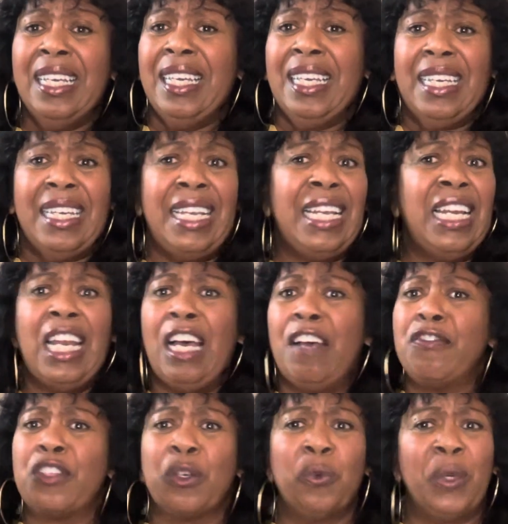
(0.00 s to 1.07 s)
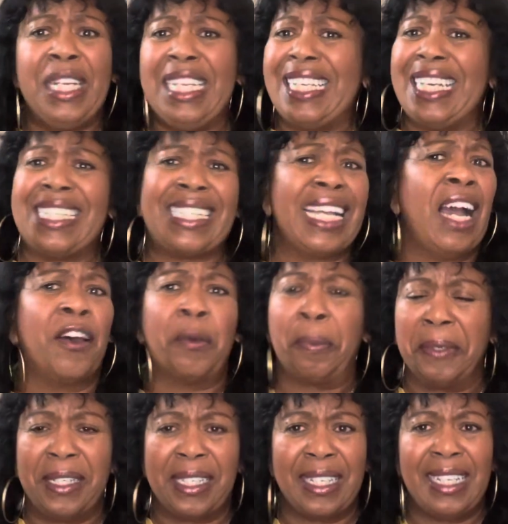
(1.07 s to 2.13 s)
He loves her when he gets out of
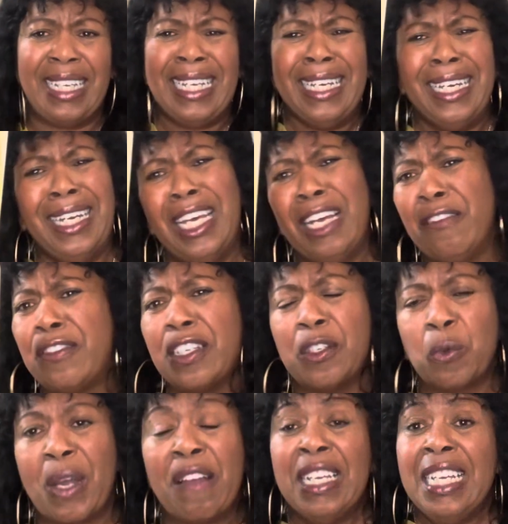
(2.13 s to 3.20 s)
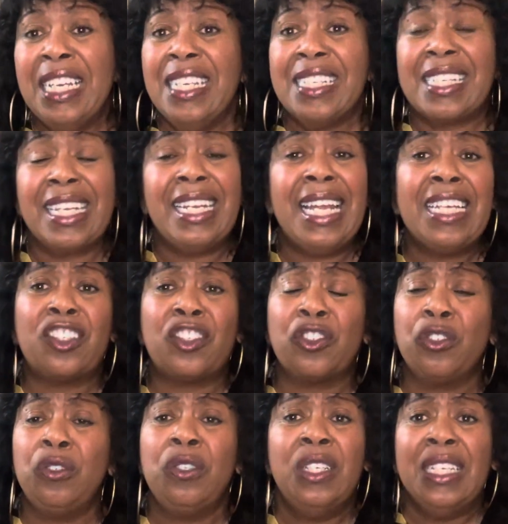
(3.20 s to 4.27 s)
prison. He loves his wife.
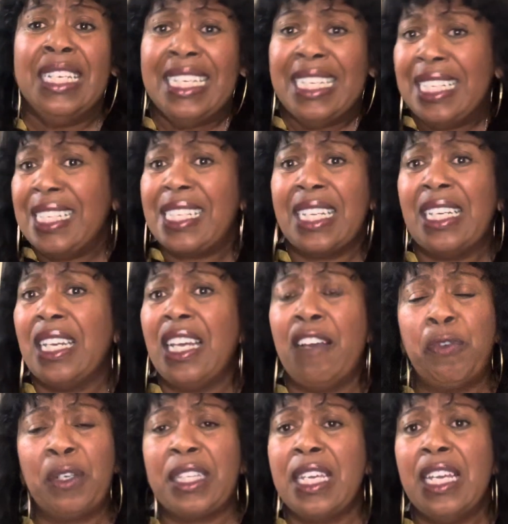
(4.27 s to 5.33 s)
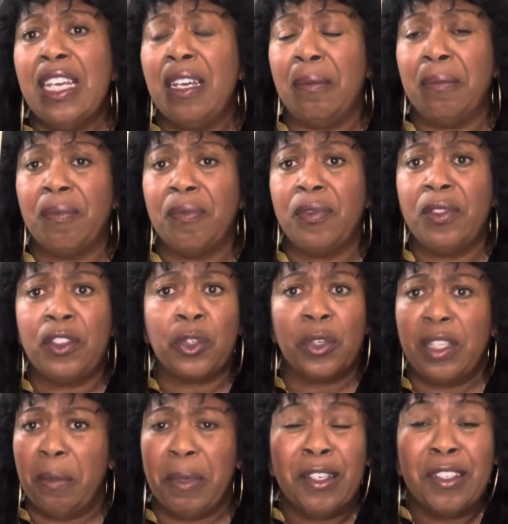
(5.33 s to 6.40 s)
Celestial is in love with him
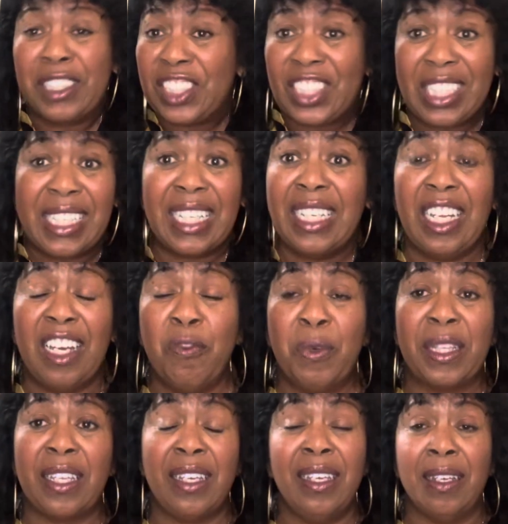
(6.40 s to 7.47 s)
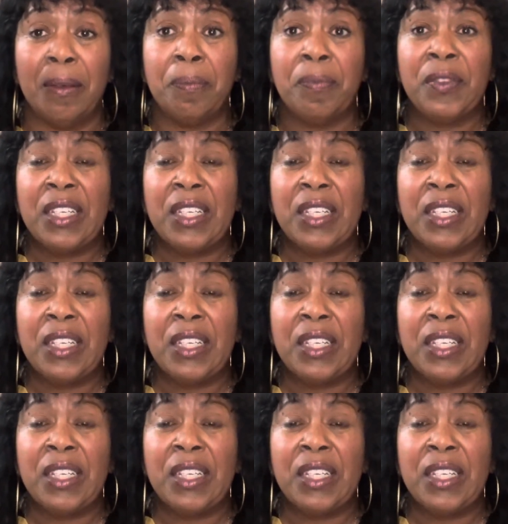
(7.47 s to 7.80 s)
during the marriage. She's in love with him.